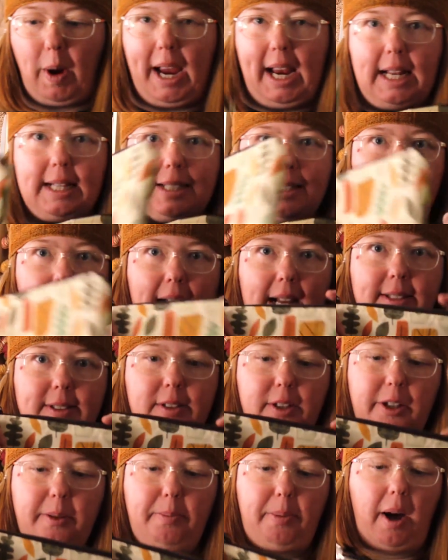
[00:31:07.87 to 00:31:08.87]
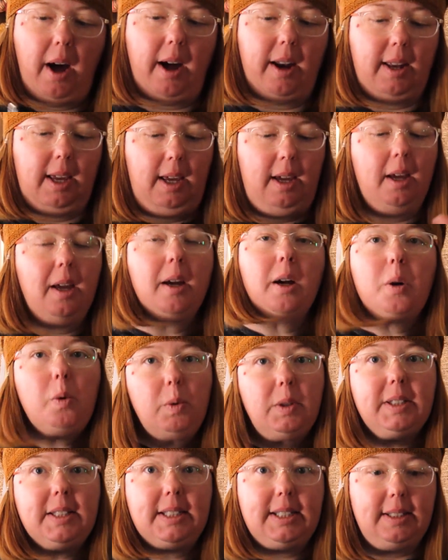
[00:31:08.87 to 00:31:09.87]
weight. It still has good body.
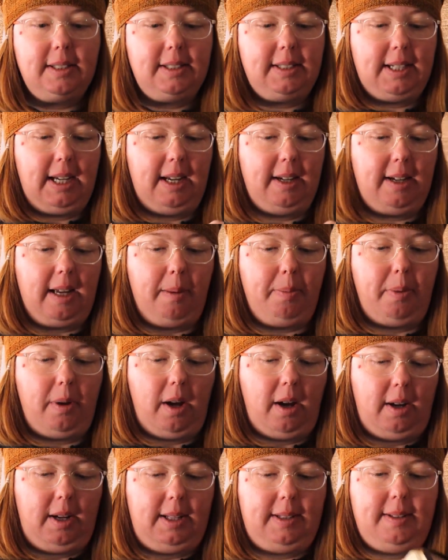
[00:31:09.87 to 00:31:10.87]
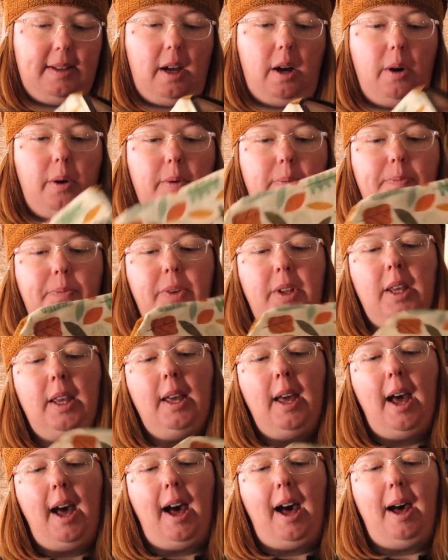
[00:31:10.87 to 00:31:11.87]
It will still stand up on its own.
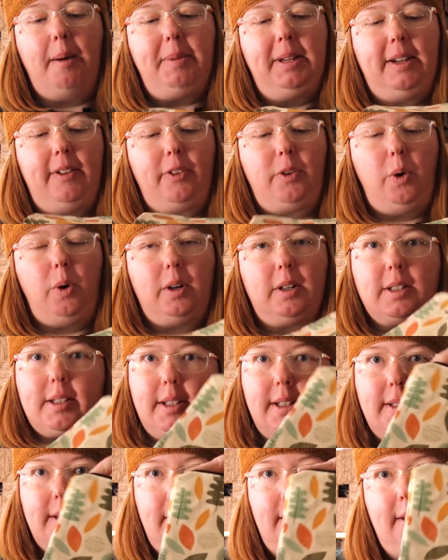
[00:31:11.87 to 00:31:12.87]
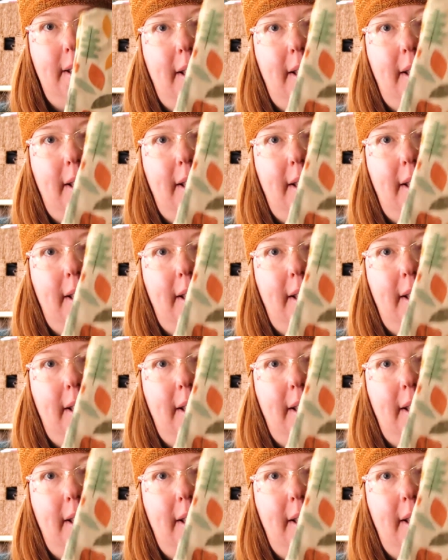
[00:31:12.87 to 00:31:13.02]
And of course, this has